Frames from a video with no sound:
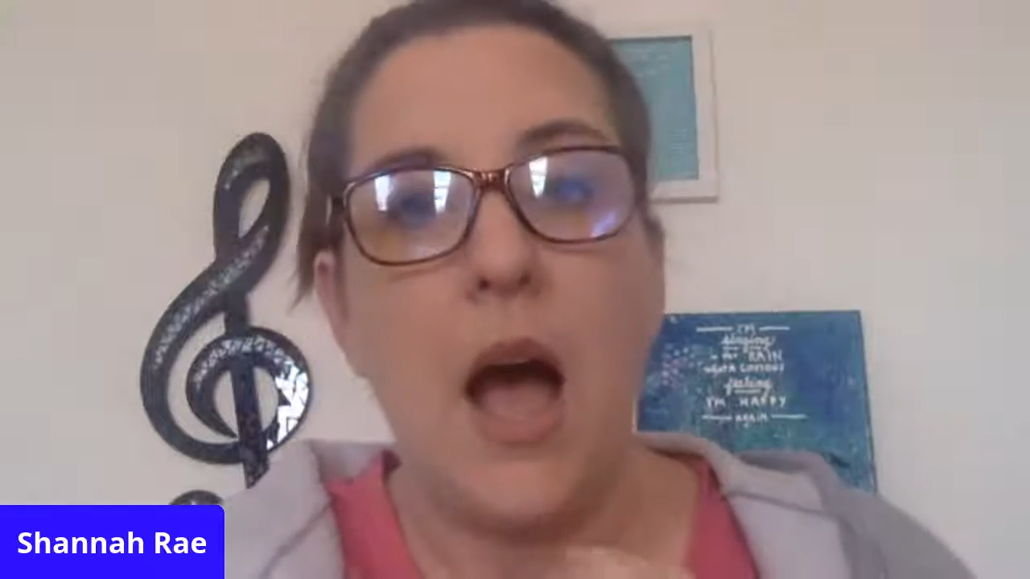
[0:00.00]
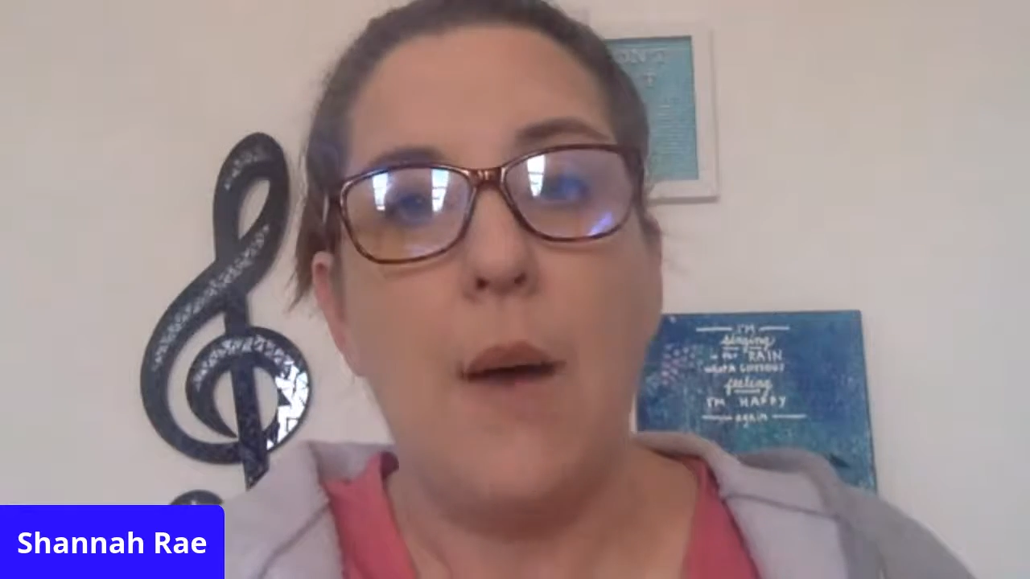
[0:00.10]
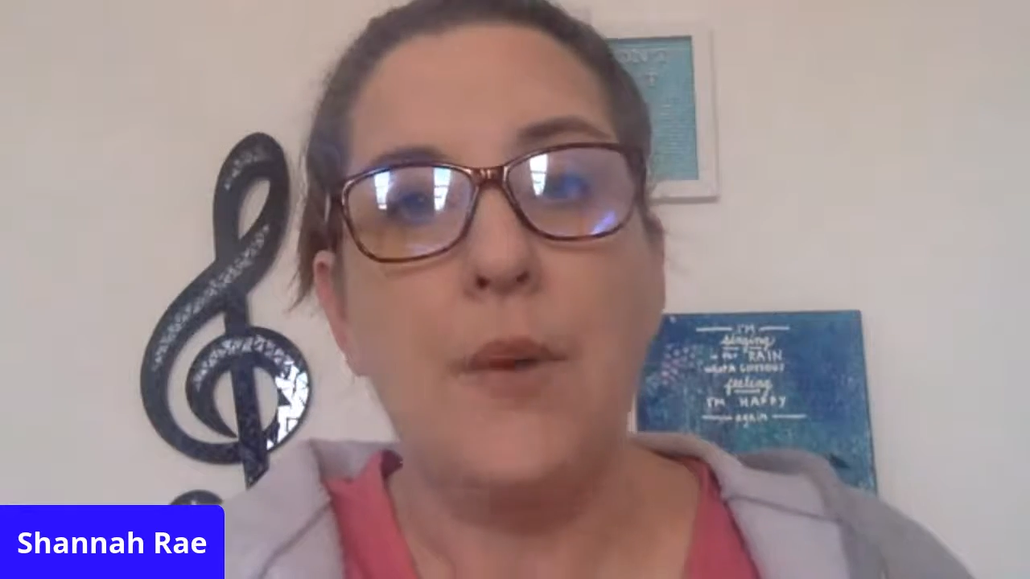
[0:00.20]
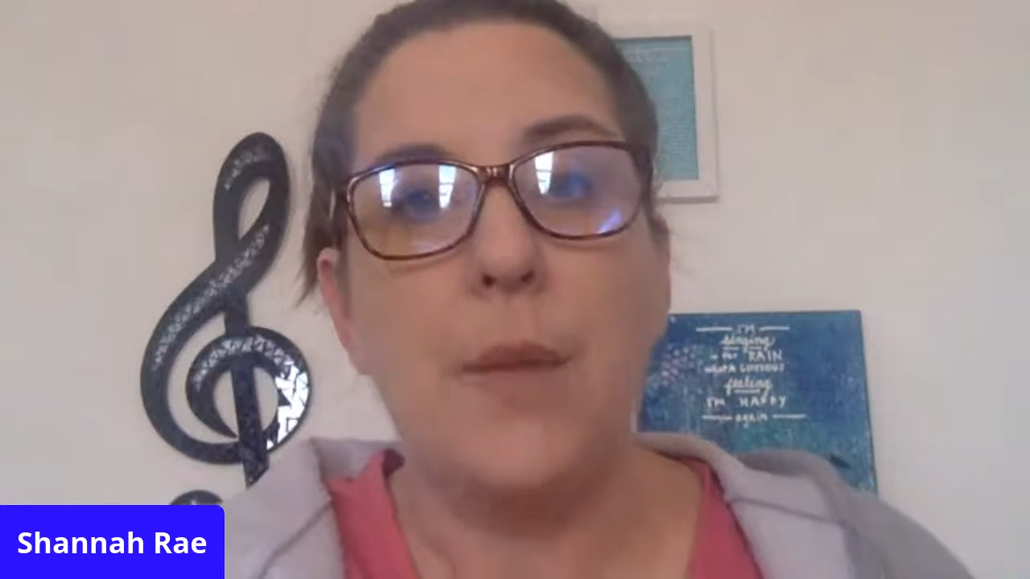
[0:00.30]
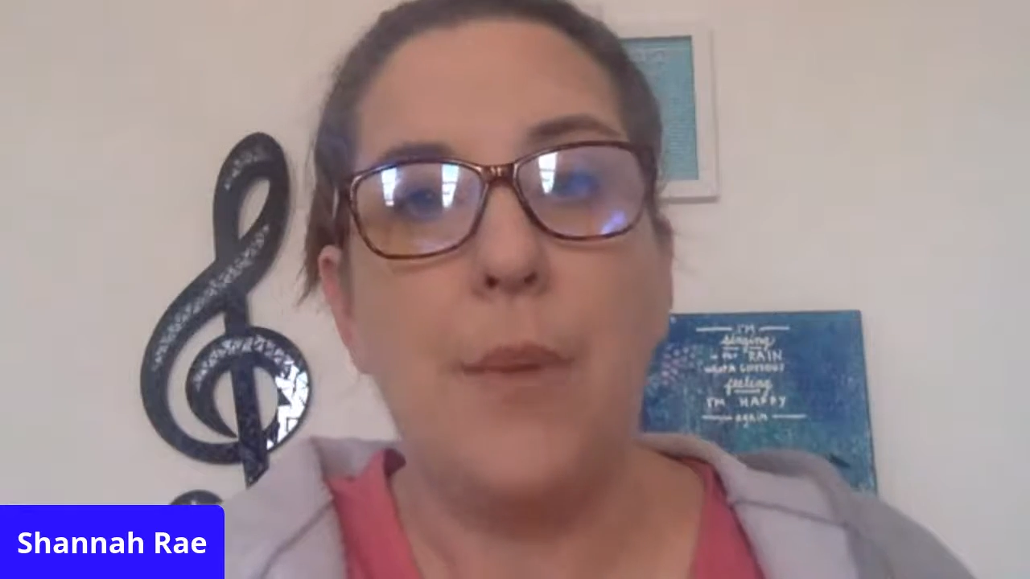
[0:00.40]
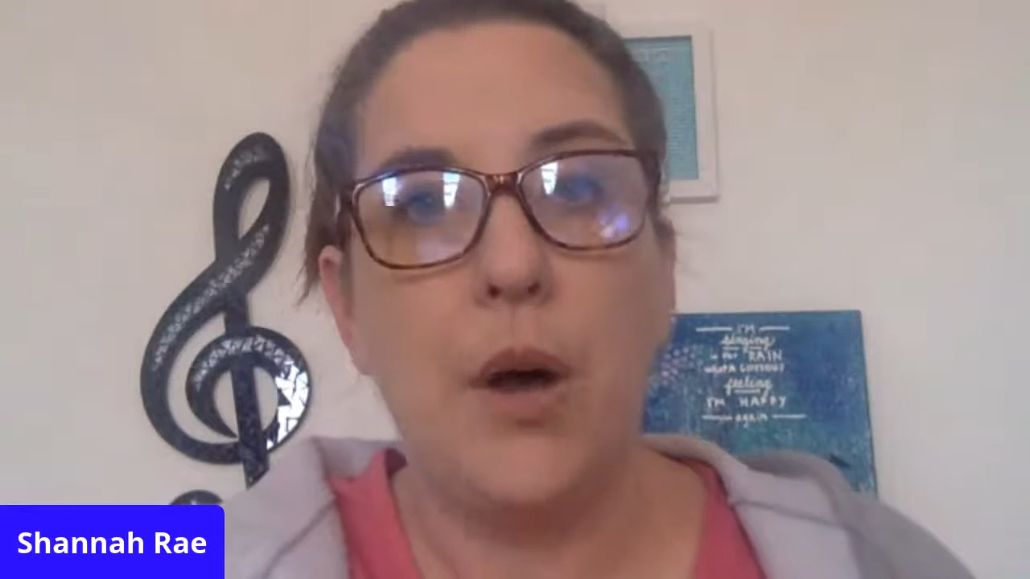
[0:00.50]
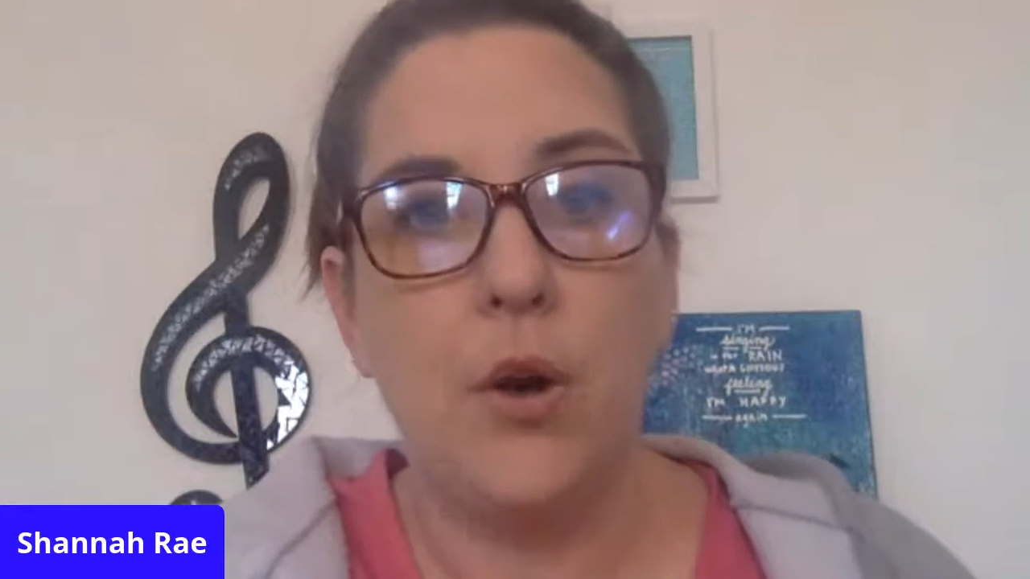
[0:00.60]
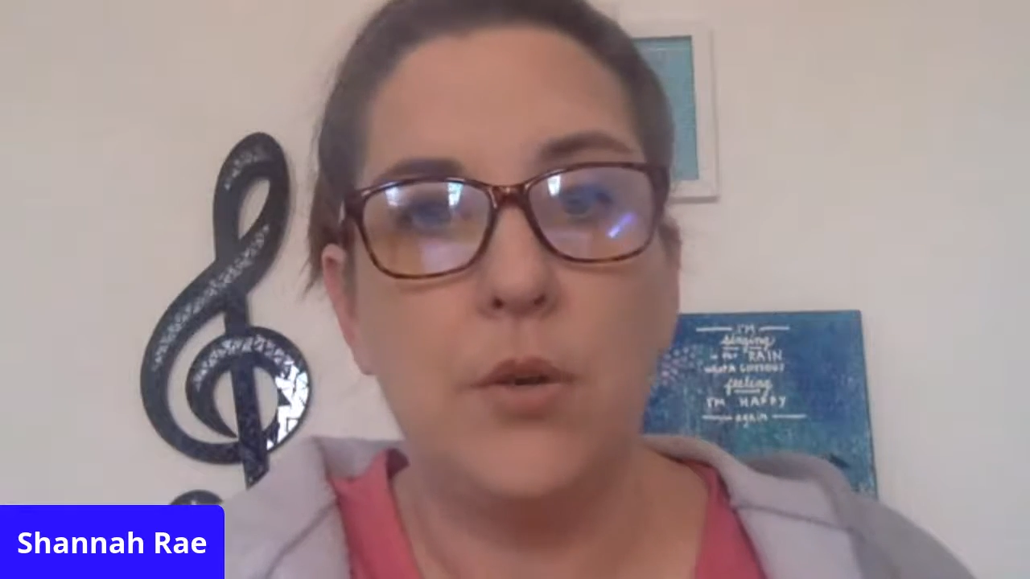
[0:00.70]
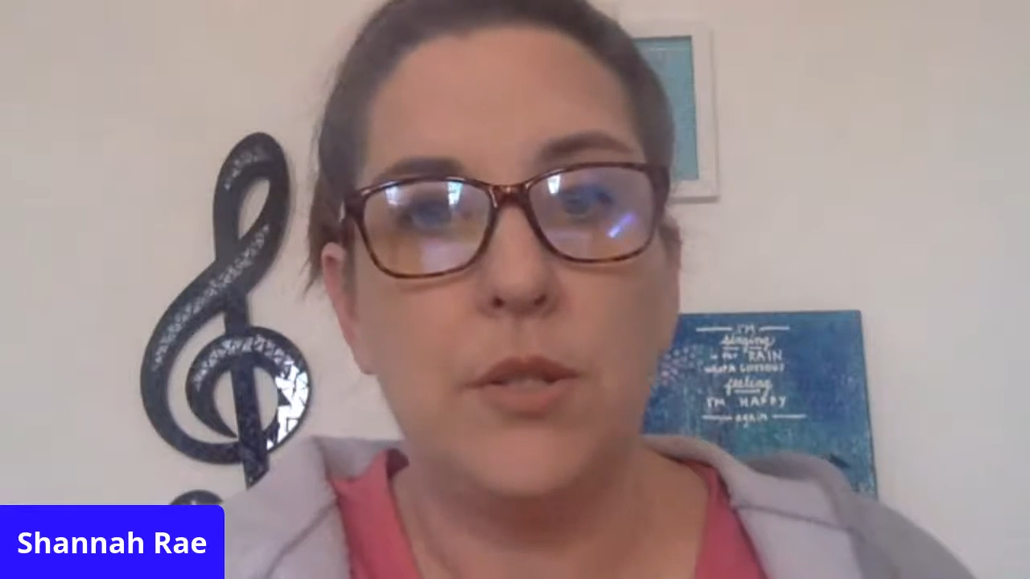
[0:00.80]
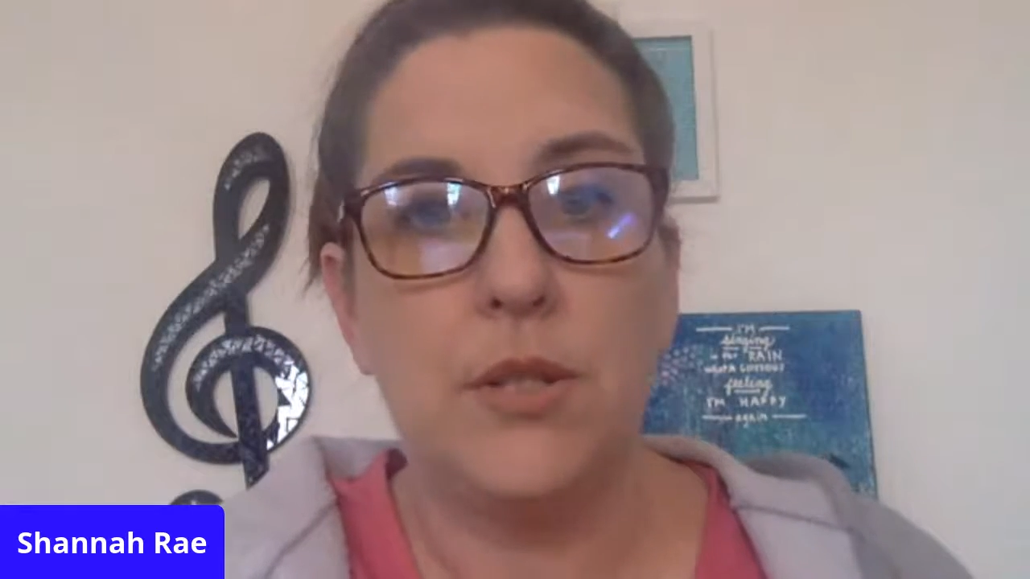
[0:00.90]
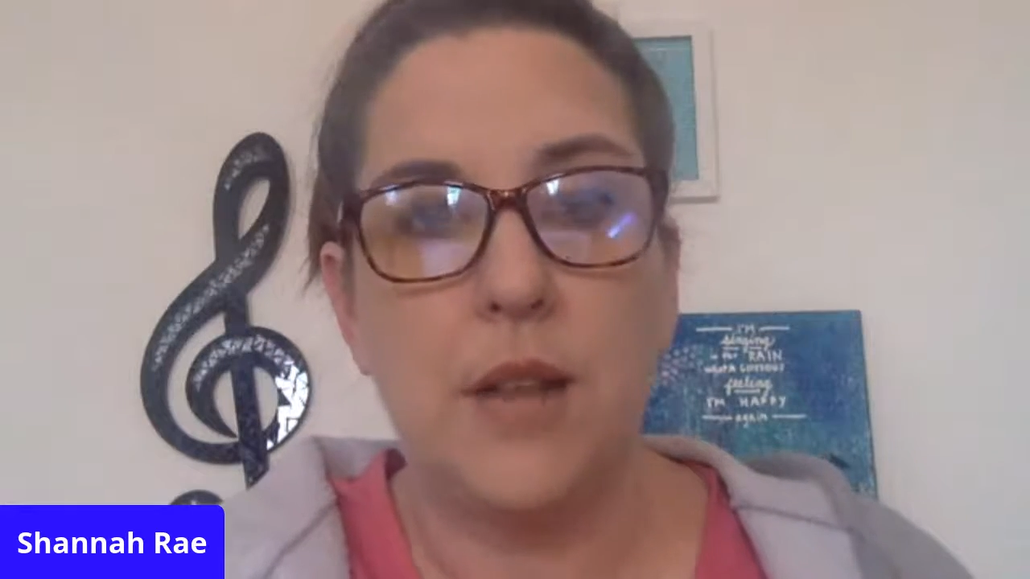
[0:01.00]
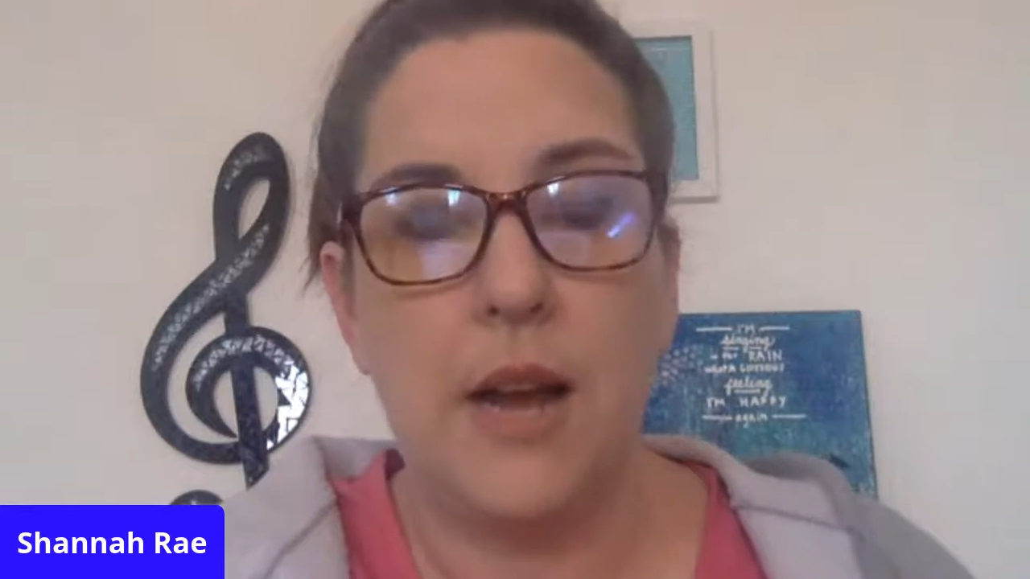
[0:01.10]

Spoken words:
I'm going to post